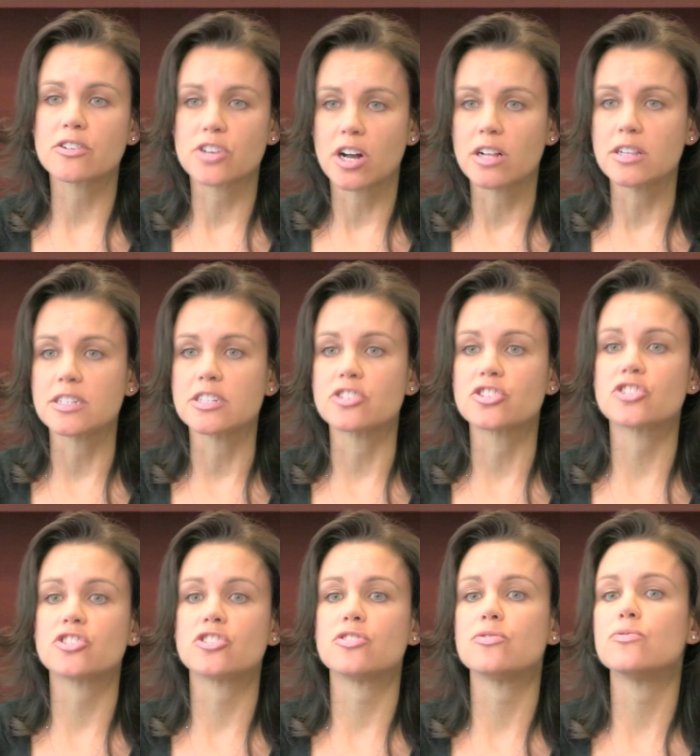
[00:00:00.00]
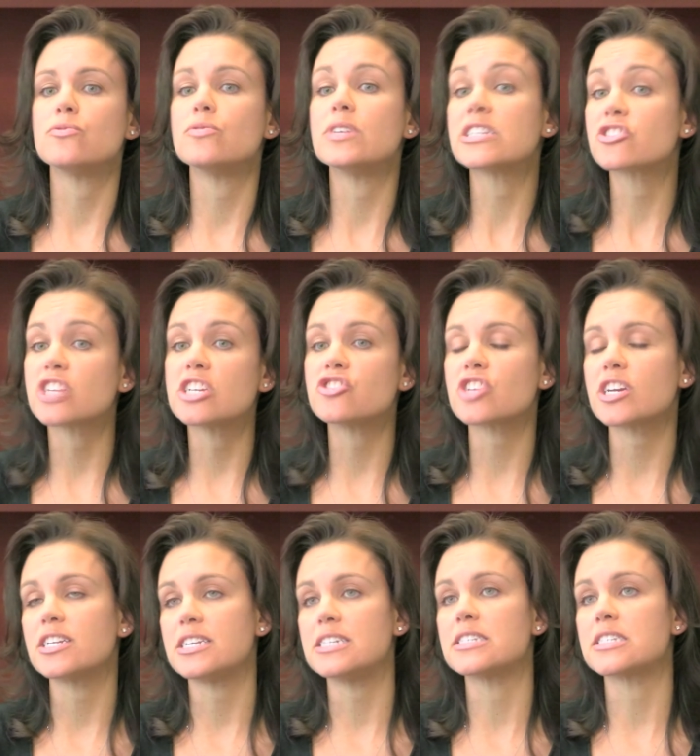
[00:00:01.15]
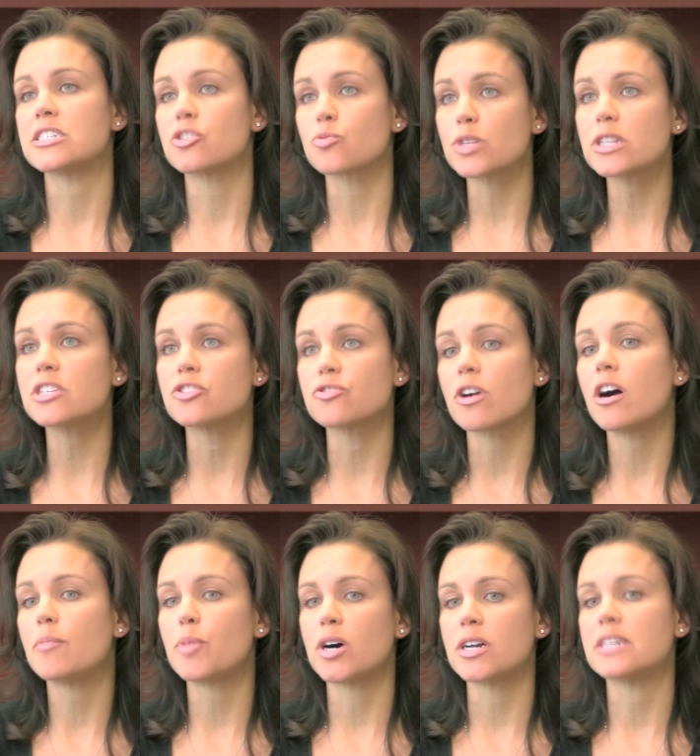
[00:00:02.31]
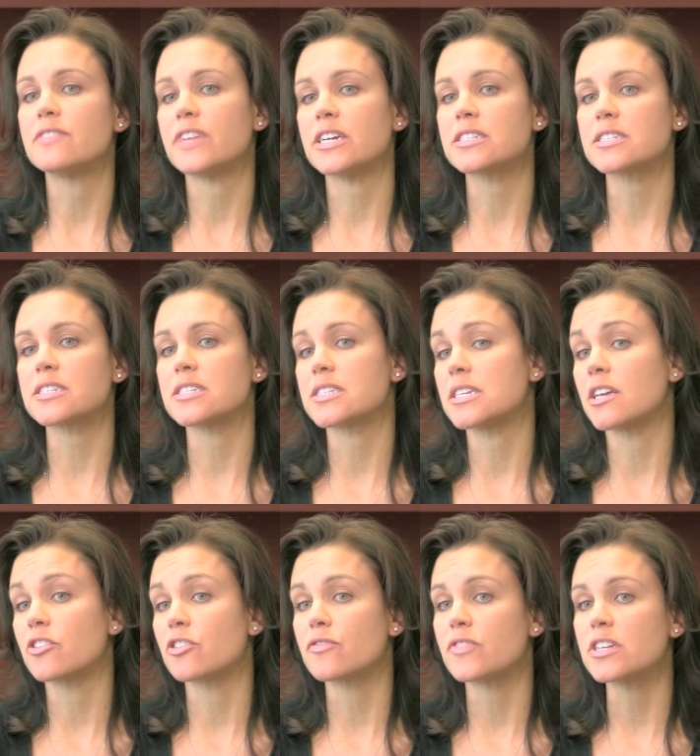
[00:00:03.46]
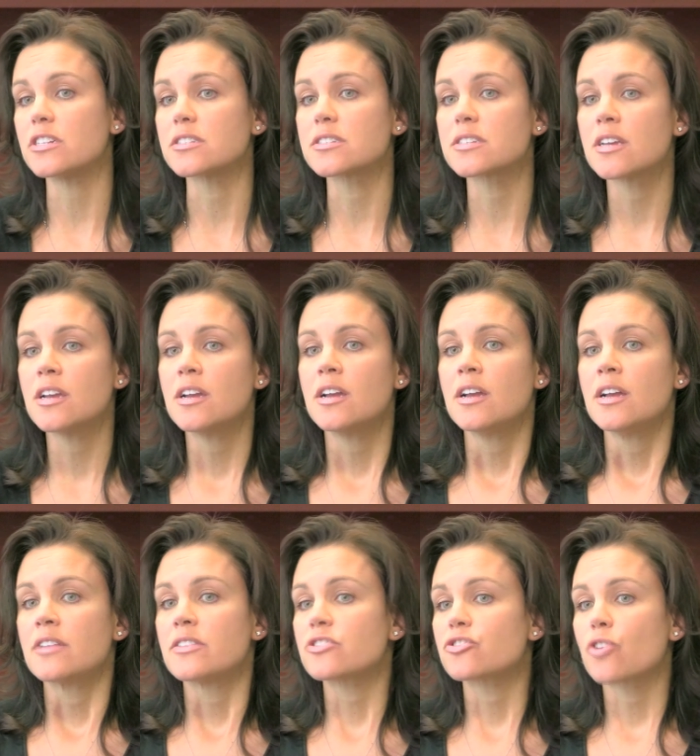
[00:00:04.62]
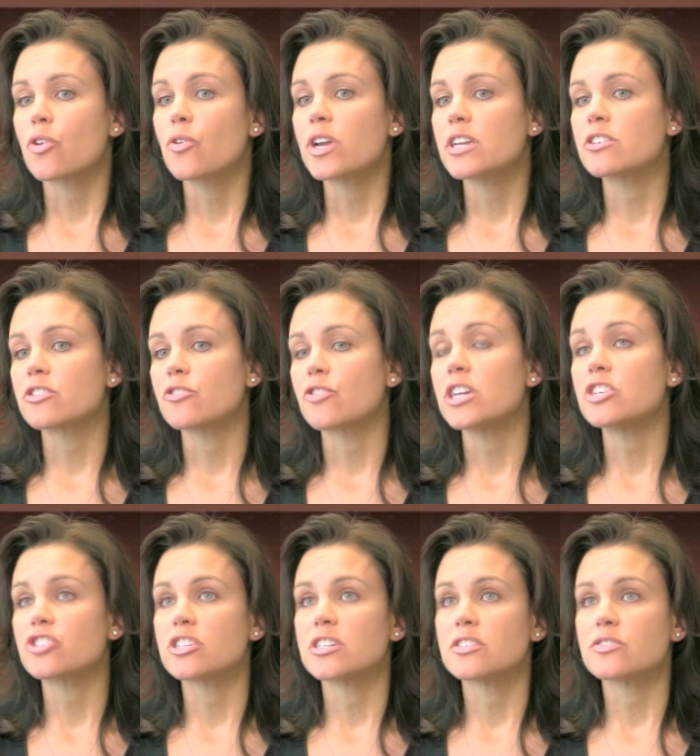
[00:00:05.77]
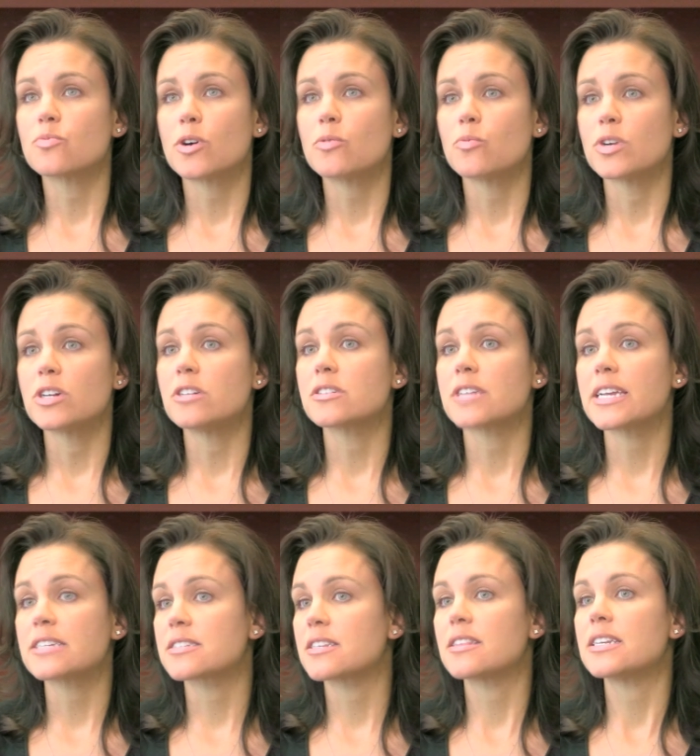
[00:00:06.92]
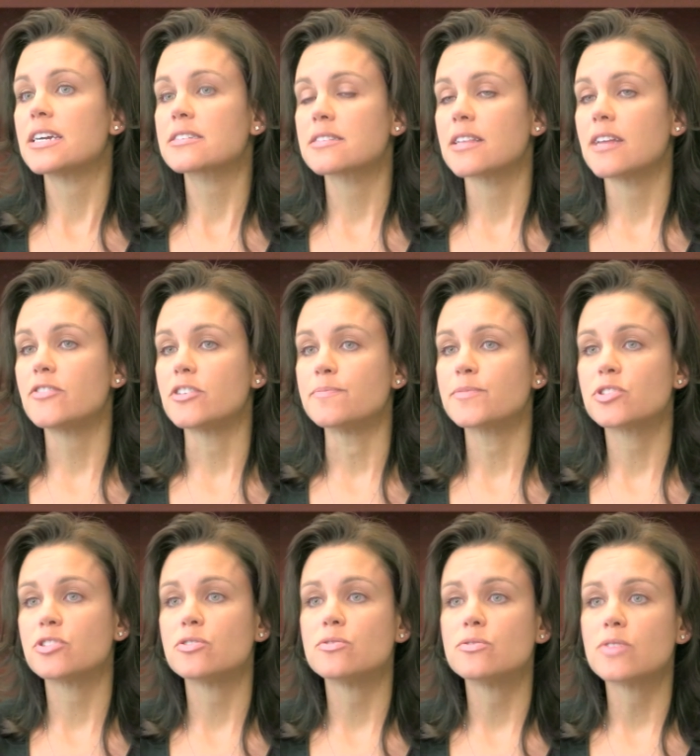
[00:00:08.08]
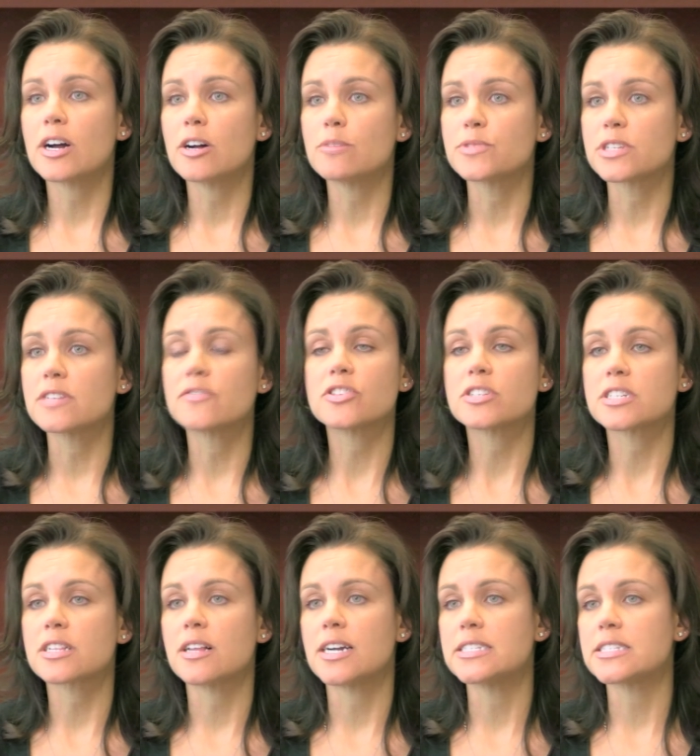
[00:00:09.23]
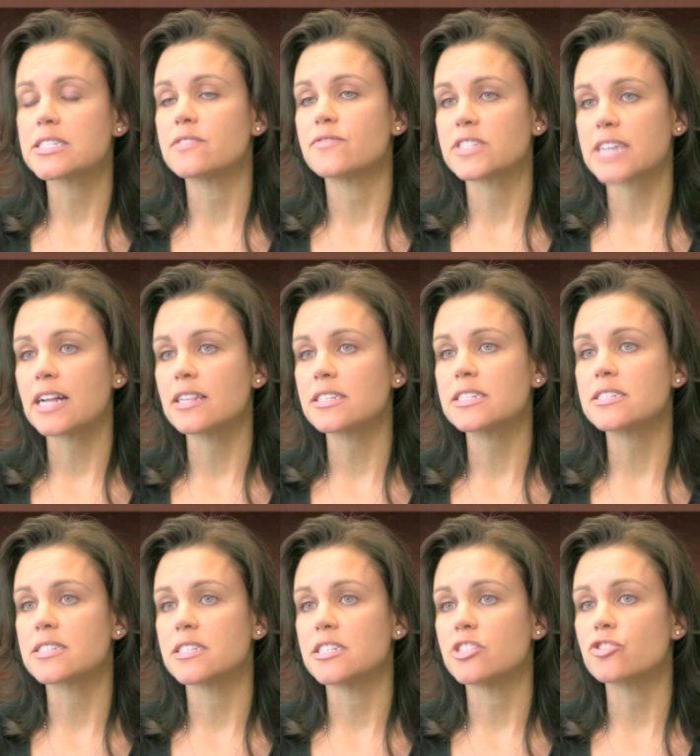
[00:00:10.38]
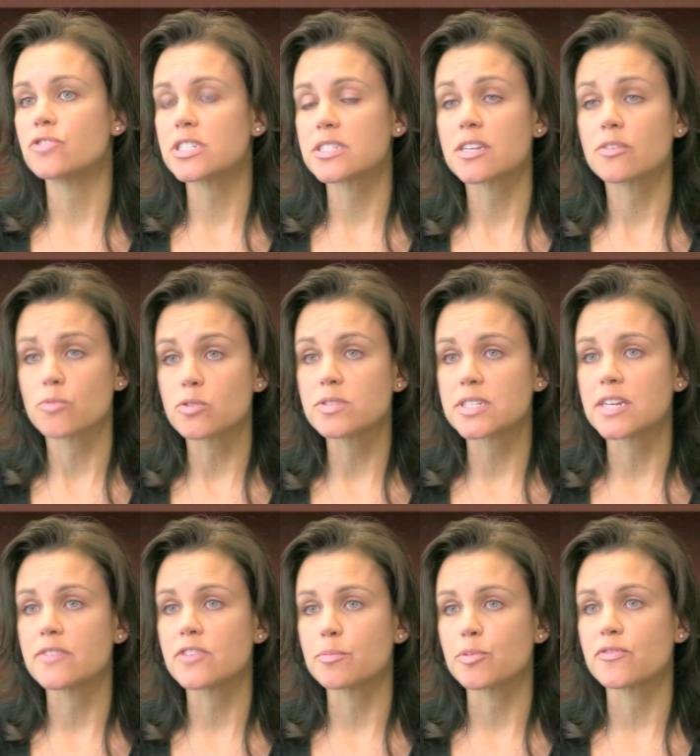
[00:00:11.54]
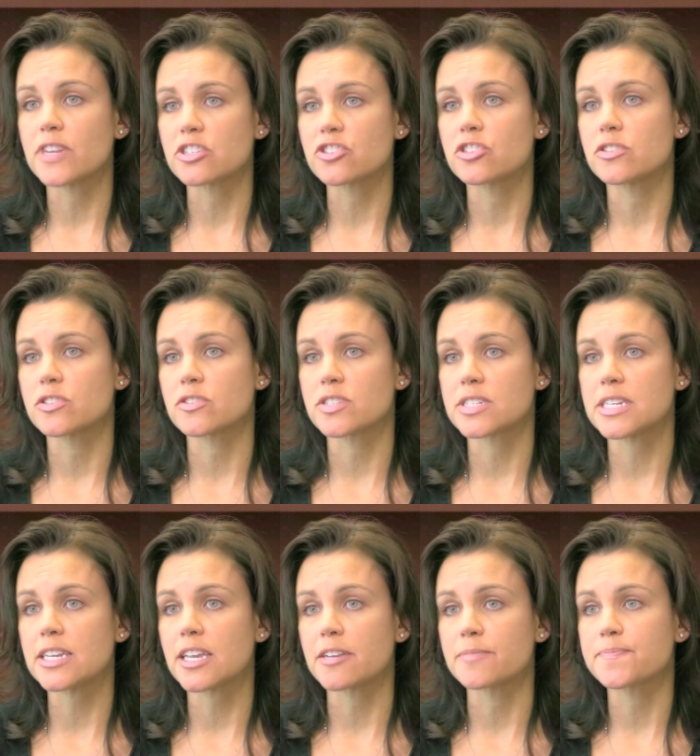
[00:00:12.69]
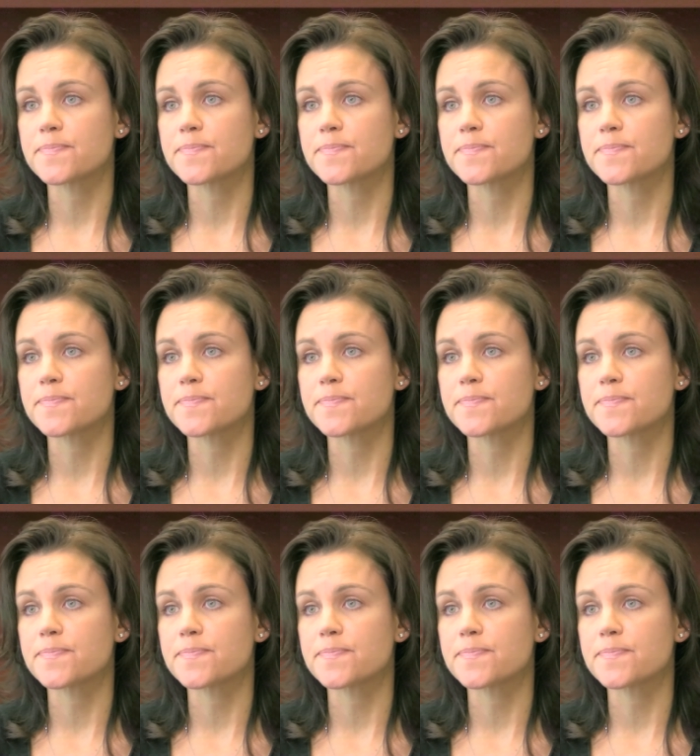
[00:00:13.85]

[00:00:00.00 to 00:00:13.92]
knowledge, to exchange ideas, and to really draw upon advances in other fields. This growing integration is what will take us to the next level, to help deliver the declines in fatalities and injuries that road safety professionals are seeking.